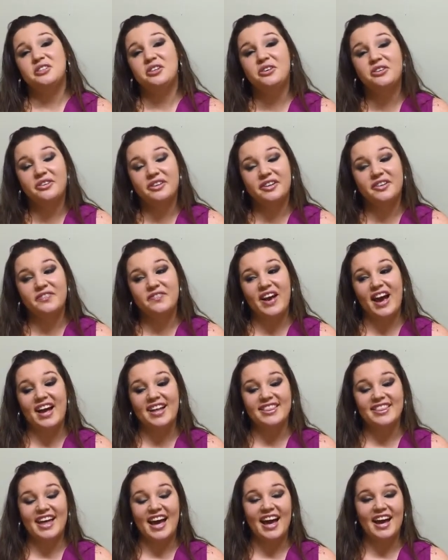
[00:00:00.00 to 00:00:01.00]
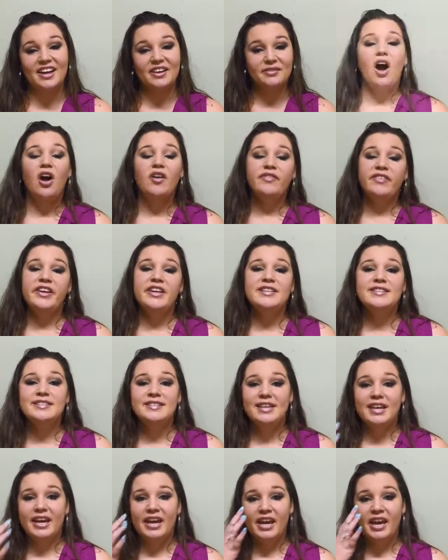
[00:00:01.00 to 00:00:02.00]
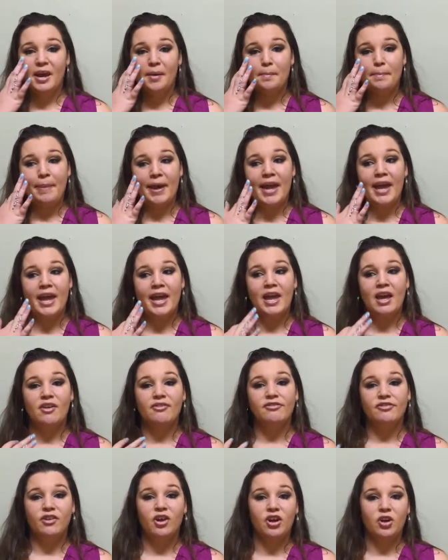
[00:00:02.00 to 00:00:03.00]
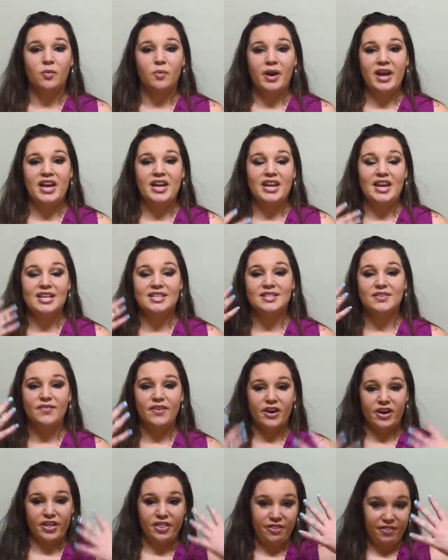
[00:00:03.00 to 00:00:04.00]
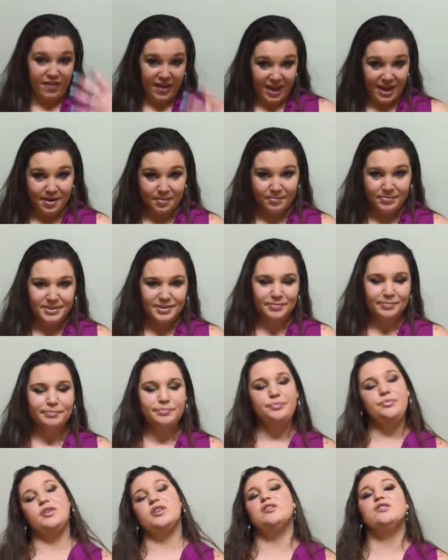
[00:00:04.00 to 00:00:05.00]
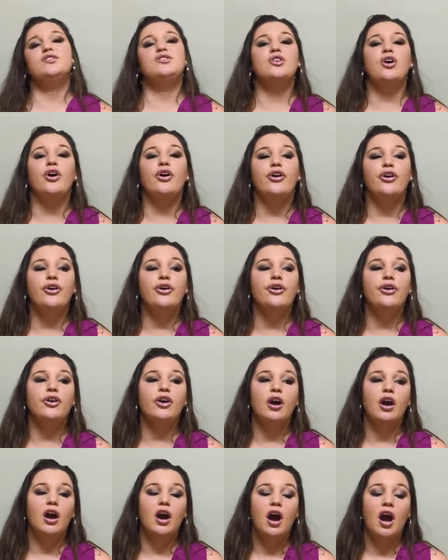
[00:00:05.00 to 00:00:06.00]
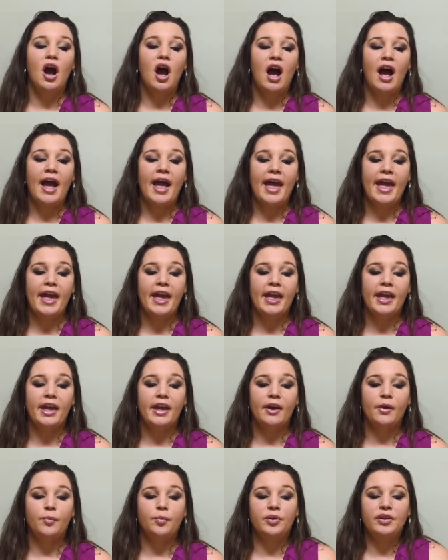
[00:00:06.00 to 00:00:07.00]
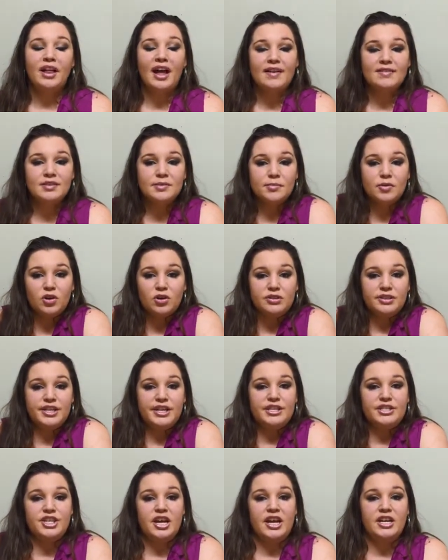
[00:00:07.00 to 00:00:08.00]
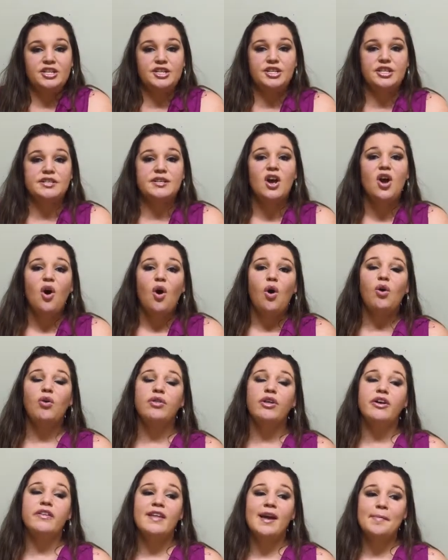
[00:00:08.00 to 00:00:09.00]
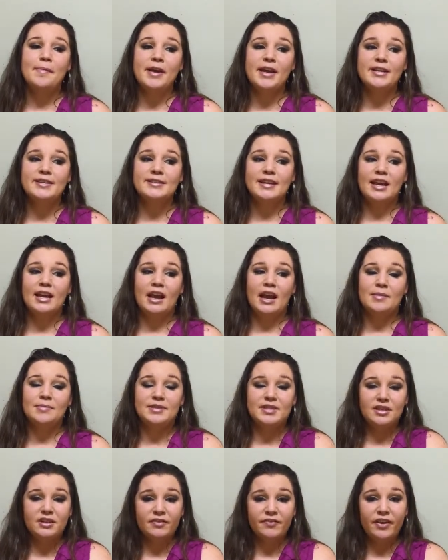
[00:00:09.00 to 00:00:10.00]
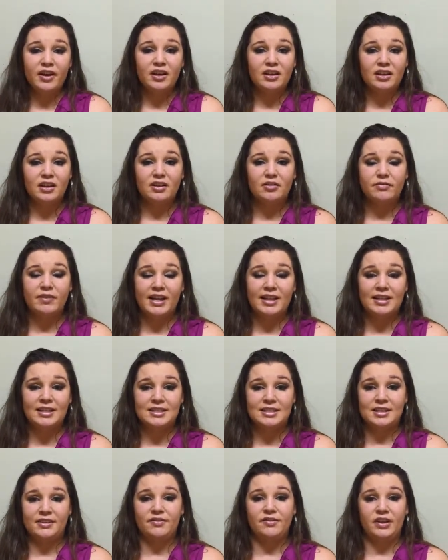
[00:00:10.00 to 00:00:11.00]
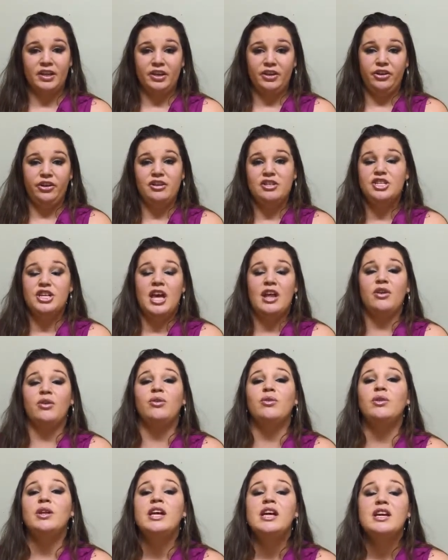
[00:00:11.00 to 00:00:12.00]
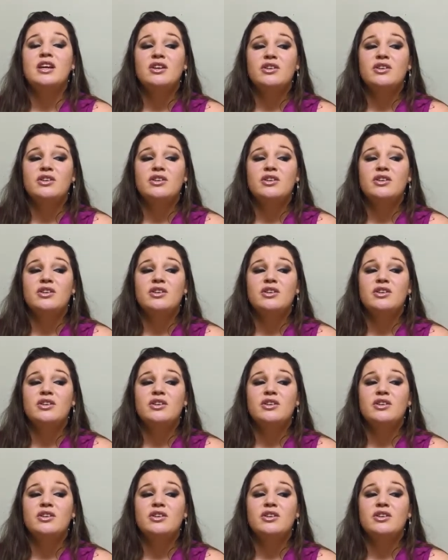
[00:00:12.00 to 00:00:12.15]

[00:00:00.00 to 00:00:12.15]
sure about that. Obviously being Vlogoween, it's very themed. So I will have some content changes, although that being said, I'm still a relatively new channel,